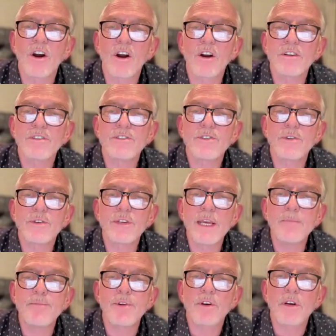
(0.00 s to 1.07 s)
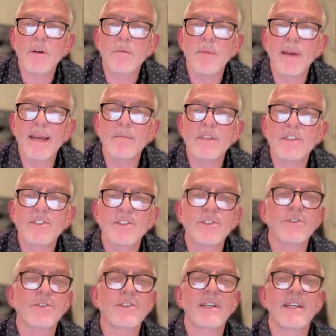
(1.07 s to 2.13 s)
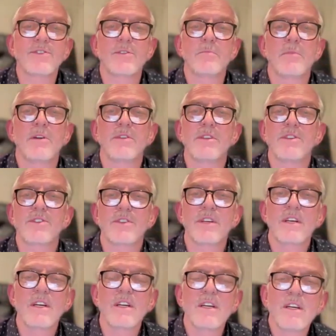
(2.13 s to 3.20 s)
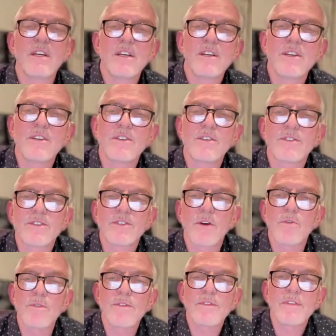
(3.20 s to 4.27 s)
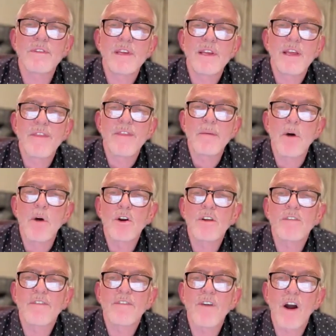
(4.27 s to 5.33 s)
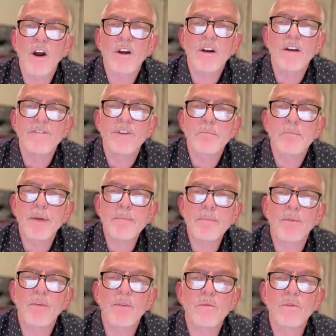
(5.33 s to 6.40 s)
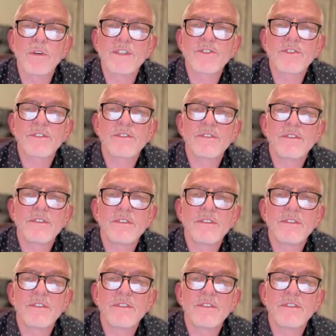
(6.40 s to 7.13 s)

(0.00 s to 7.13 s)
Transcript: heart to keep your commandments and your testimonies. So the motive of heart of your people was